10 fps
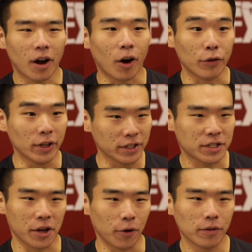are really
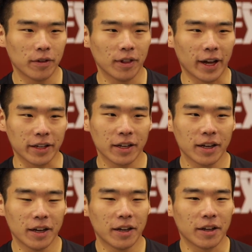skilled. Like
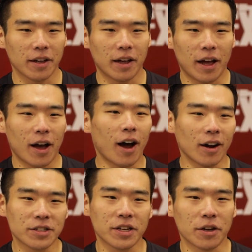
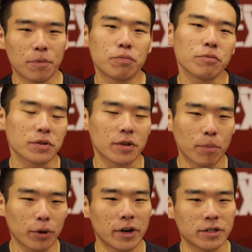honestly, there
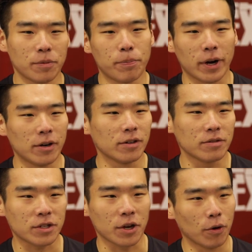some players are better
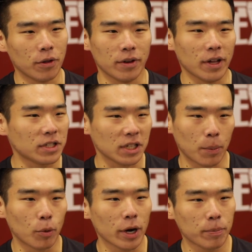skilled than N C
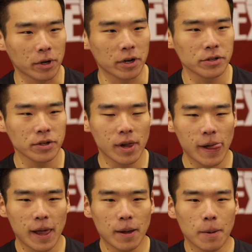double A players.
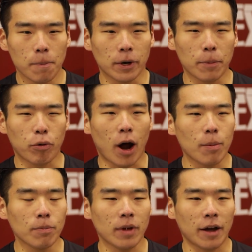But a
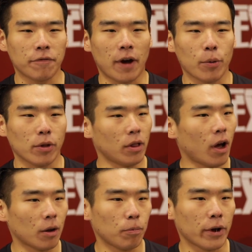problem I find with a
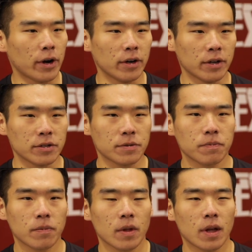lot of players is
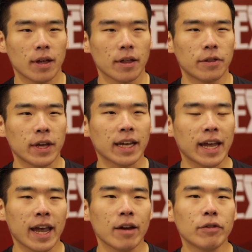they
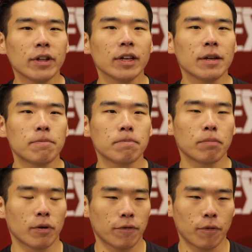can't really
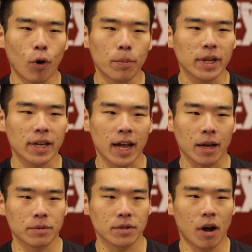perform in
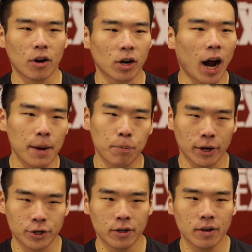games under high
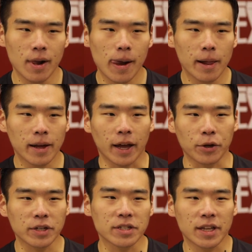pressure, and
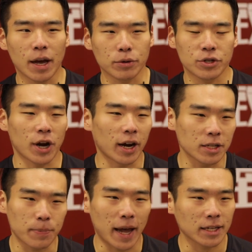you can see that with
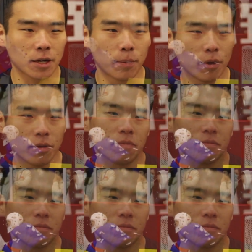Chinese basketball,